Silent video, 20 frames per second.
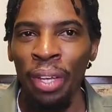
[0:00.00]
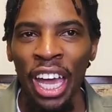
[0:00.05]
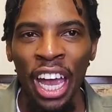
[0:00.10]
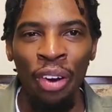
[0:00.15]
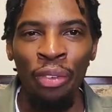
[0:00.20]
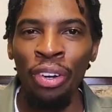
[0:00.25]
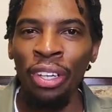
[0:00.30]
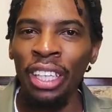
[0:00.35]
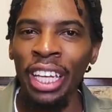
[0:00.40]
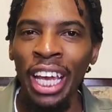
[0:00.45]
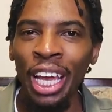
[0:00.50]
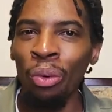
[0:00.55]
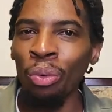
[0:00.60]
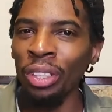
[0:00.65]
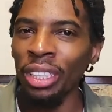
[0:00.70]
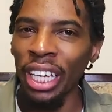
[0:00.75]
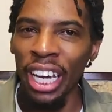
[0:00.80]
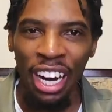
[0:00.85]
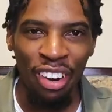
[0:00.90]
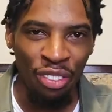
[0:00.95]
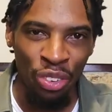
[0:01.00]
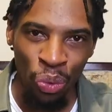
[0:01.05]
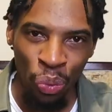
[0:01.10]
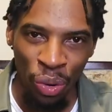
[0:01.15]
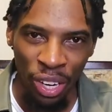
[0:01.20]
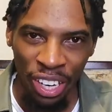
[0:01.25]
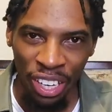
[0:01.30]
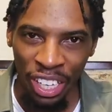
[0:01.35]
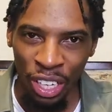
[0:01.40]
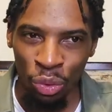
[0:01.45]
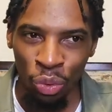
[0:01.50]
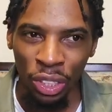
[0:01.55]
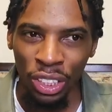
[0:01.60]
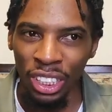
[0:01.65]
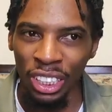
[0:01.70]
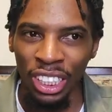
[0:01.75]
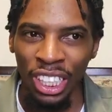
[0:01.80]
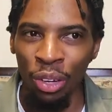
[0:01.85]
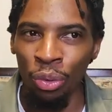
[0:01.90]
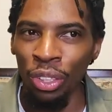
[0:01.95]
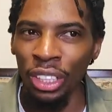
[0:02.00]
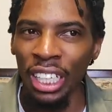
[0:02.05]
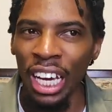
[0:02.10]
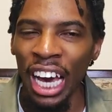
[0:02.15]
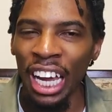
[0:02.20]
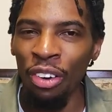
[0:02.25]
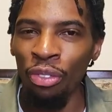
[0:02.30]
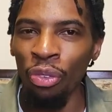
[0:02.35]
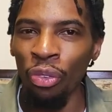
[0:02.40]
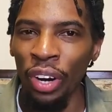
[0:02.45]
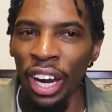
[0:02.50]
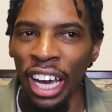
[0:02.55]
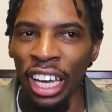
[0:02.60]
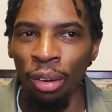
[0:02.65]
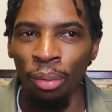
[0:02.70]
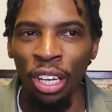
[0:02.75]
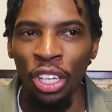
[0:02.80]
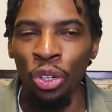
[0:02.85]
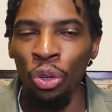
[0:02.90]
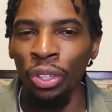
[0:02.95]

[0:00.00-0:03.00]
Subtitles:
everything was everywhere. It was kind of random.